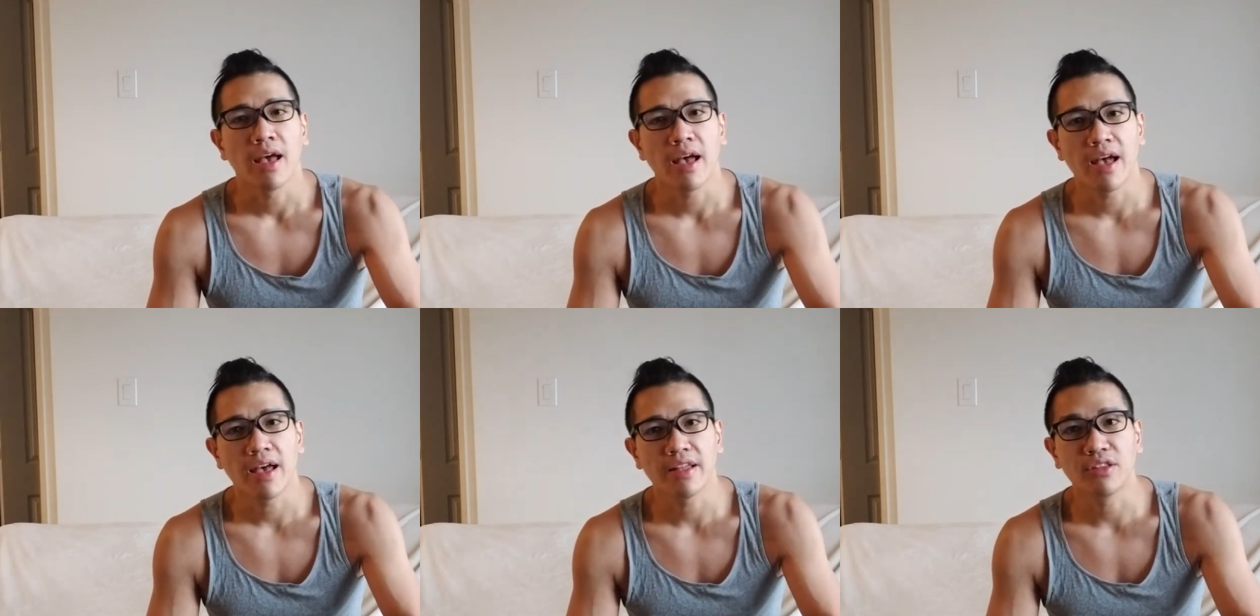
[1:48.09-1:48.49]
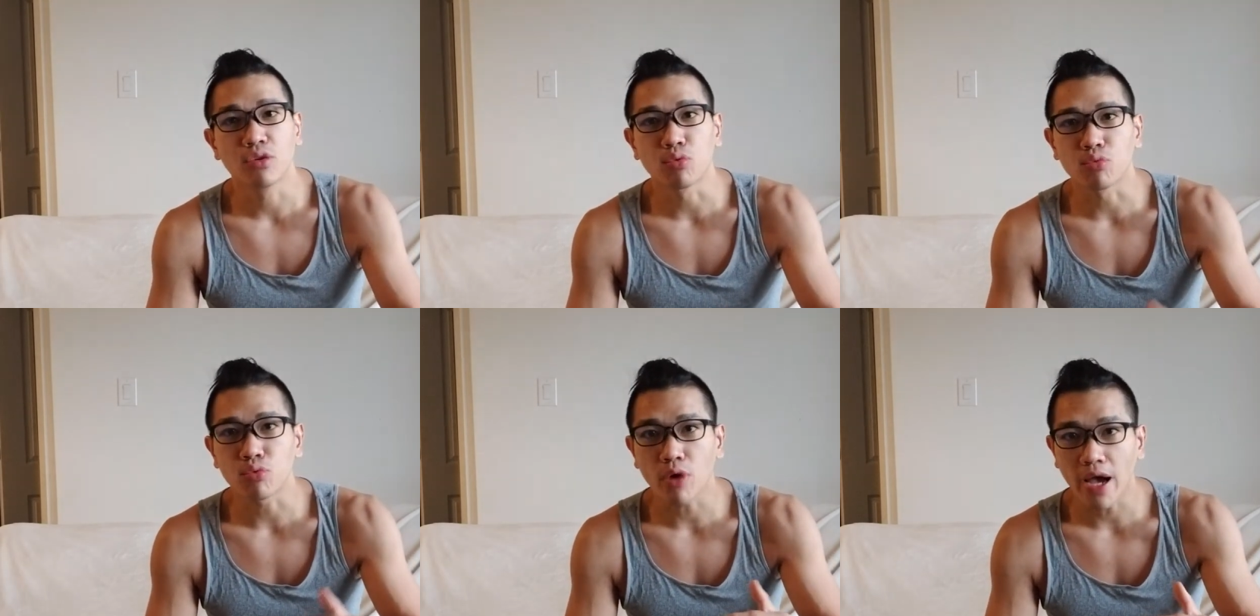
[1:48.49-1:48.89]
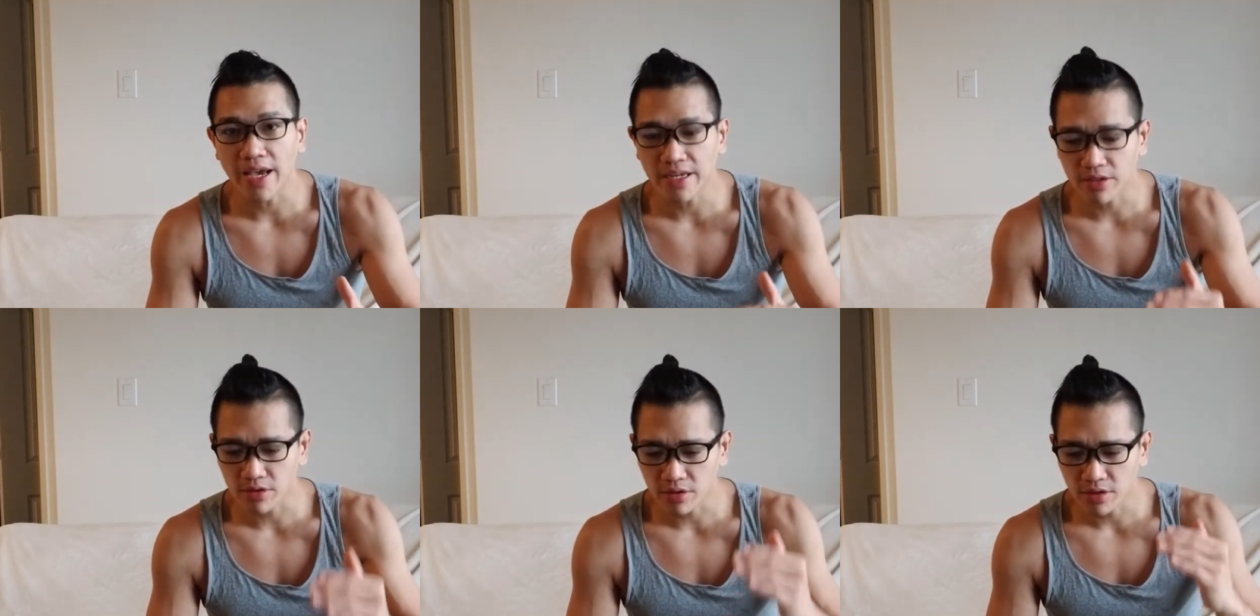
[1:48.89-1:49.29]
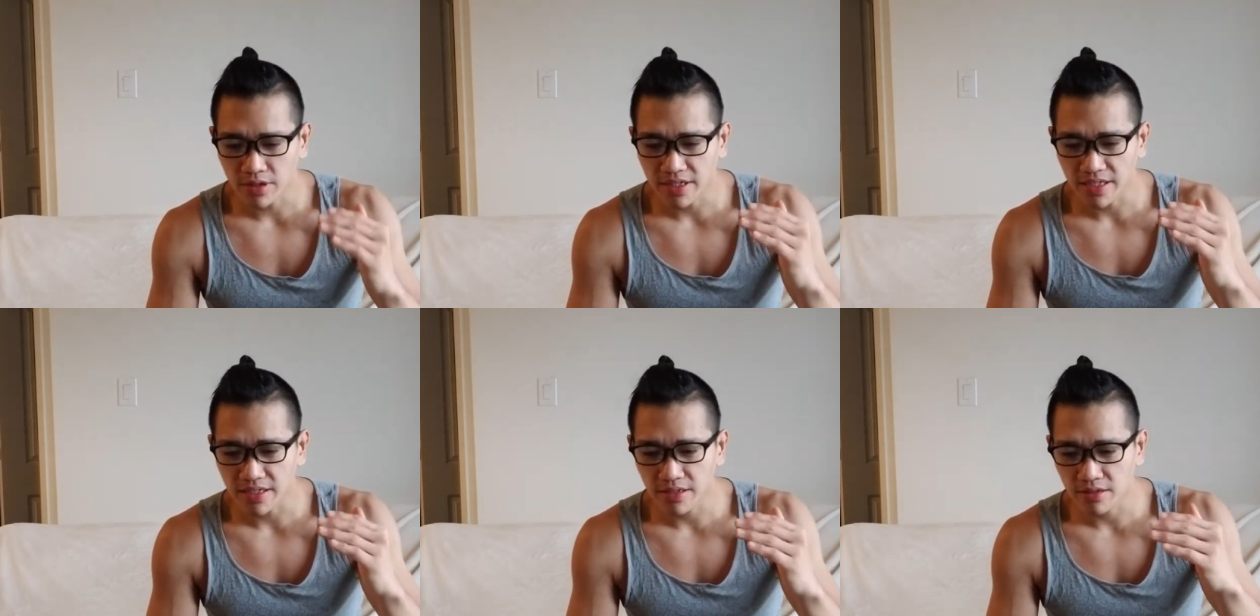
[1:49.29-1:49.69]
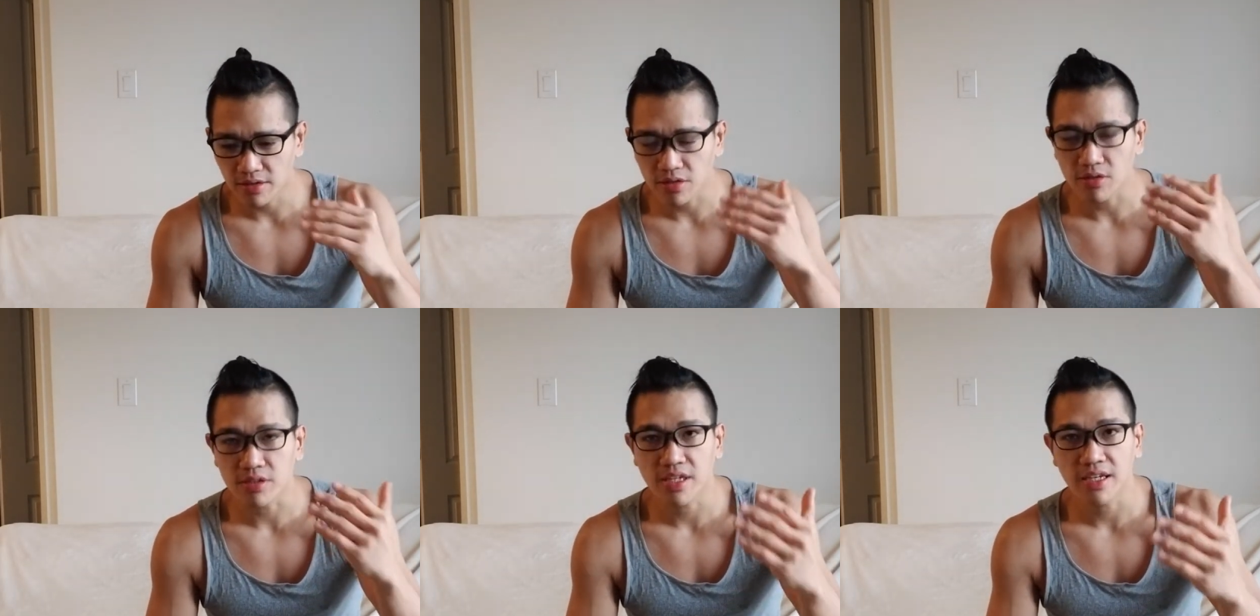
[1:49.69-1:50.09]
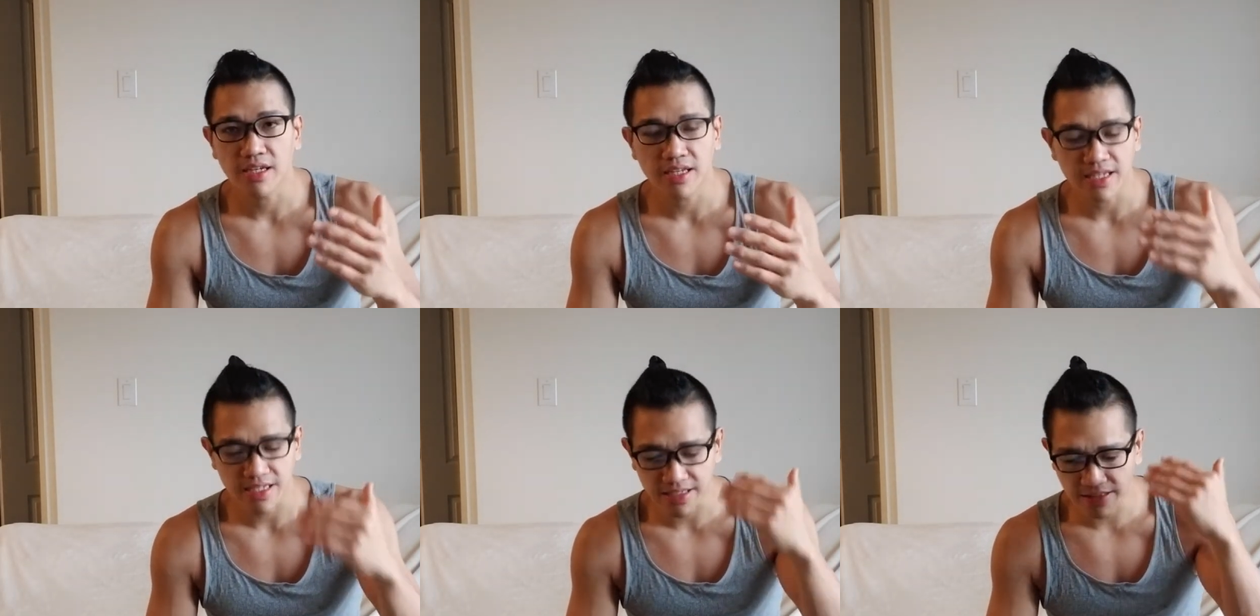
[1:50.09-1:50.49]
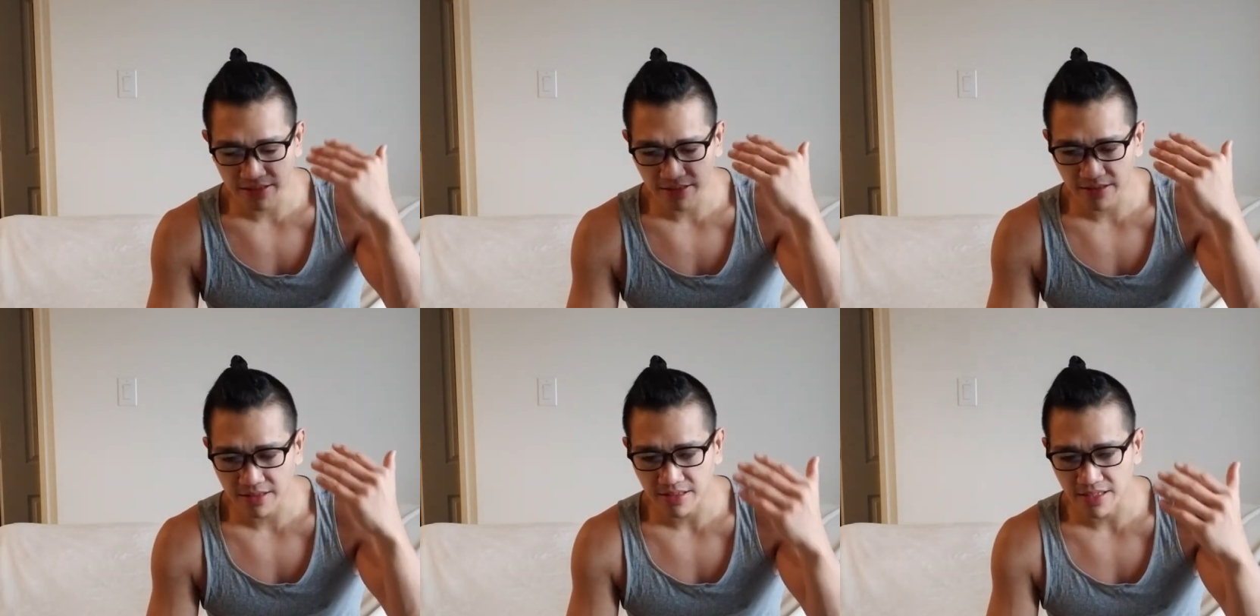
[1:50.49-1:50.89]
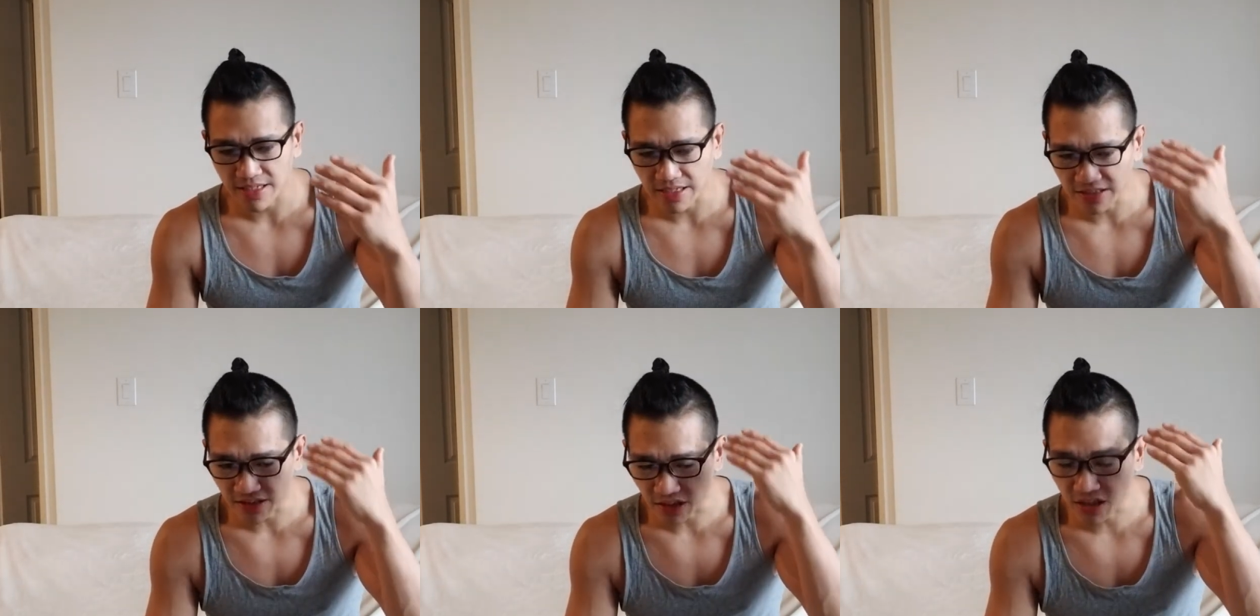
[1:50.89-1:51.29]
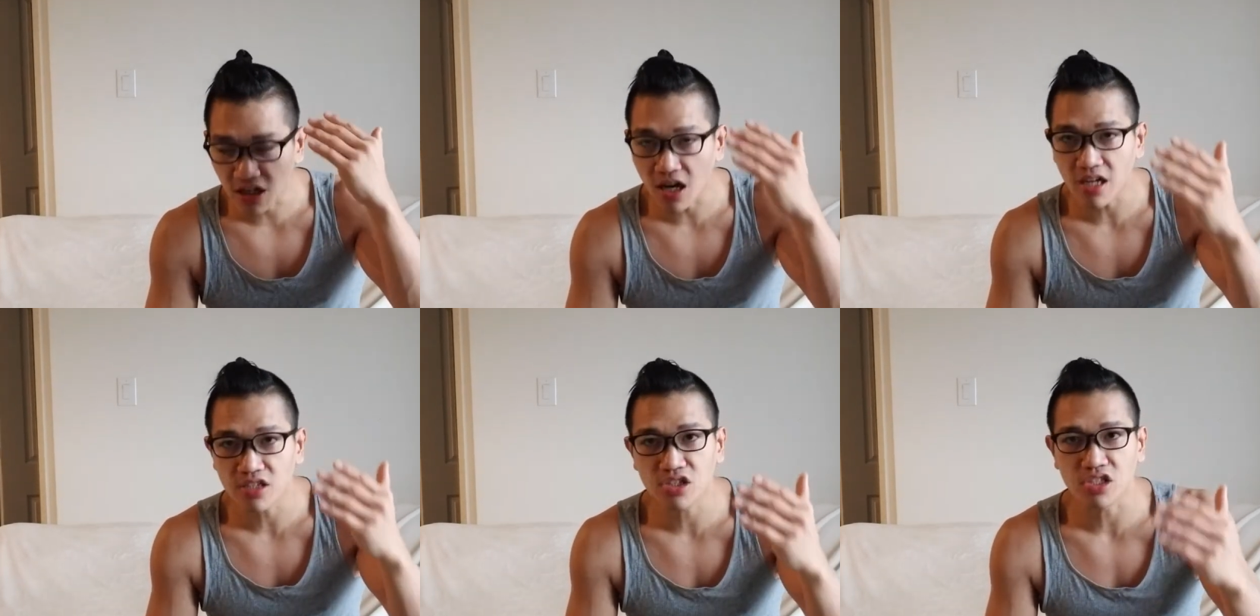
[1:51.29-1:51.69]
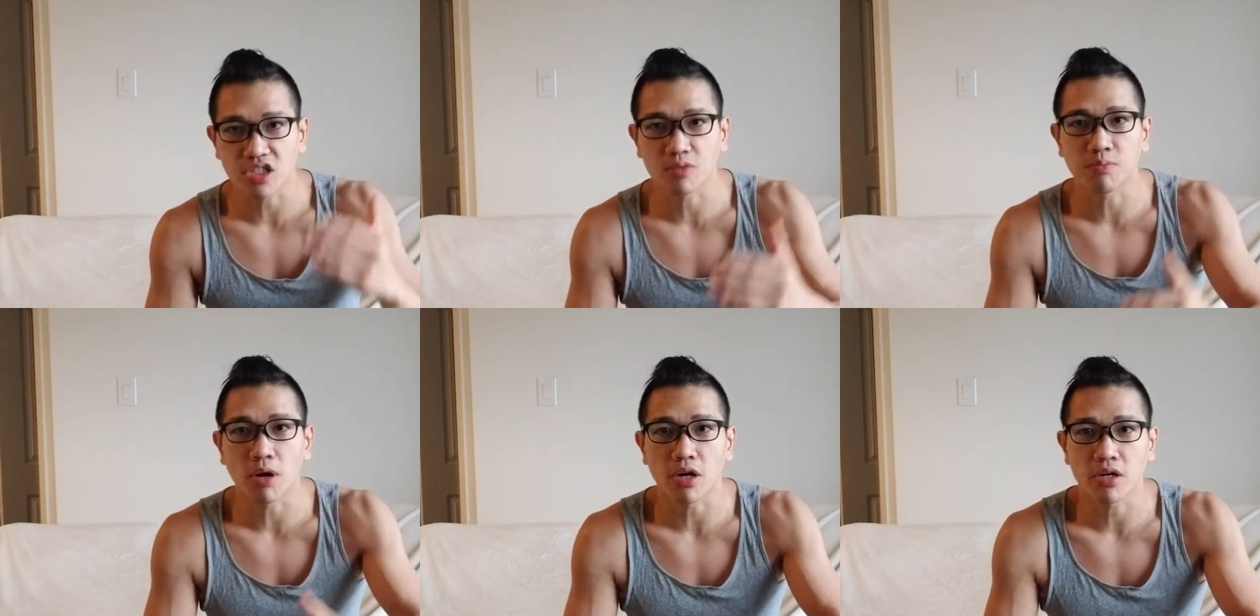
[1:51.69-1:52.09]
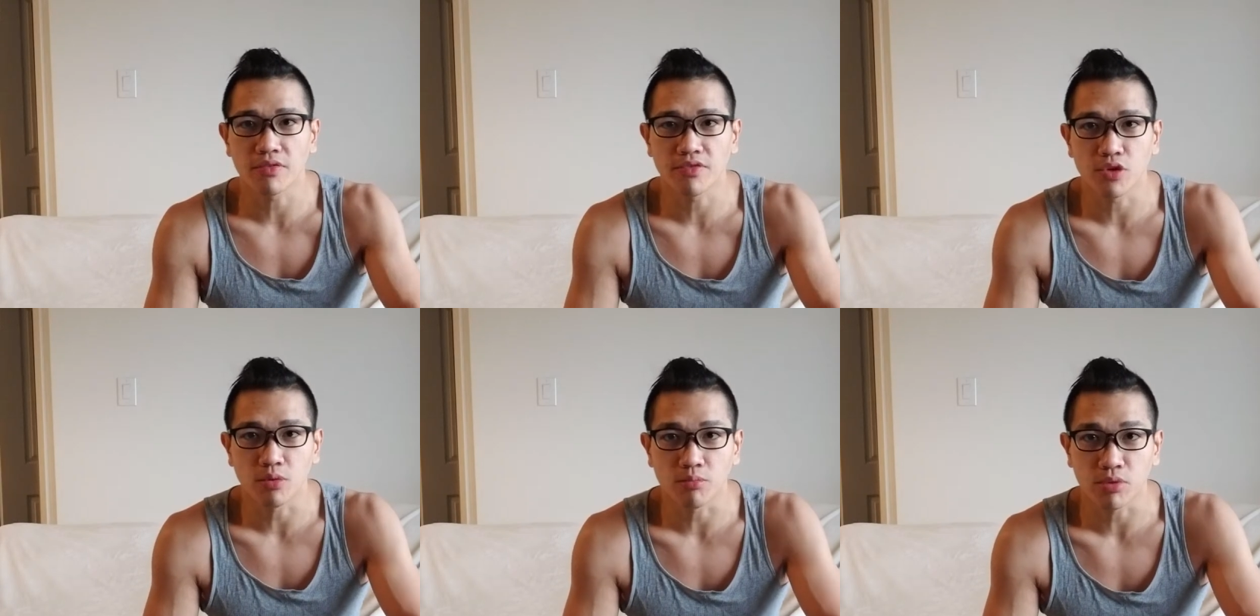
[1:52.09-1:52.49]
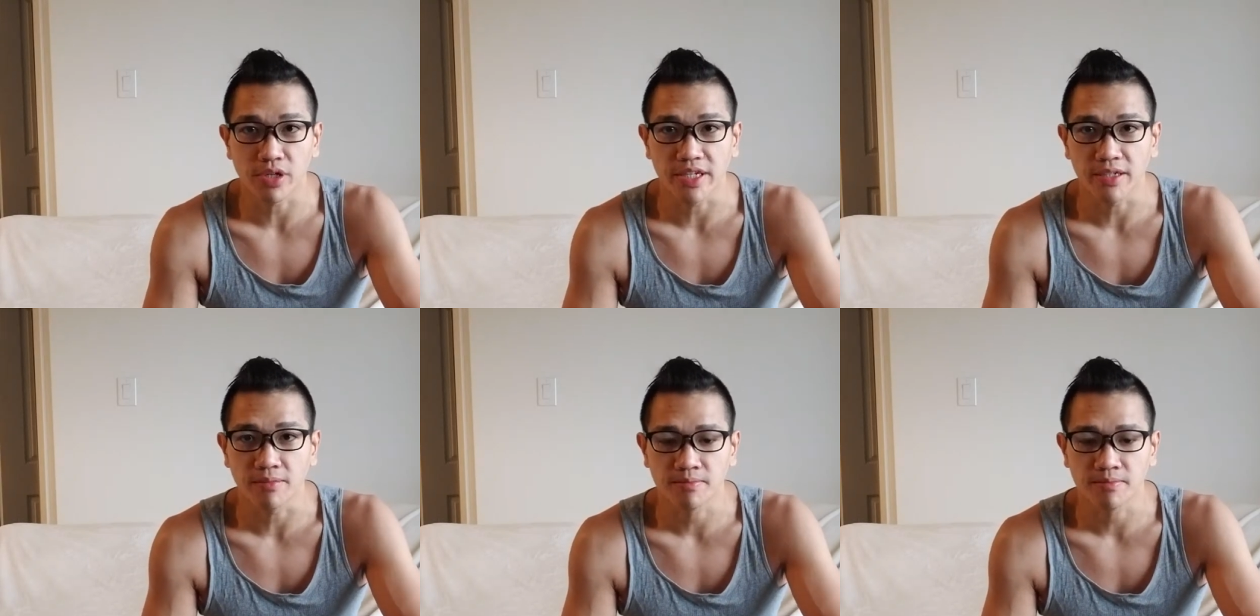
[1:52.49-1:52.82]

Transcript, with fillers: And the rider, okay, is is the conscious part of your brain.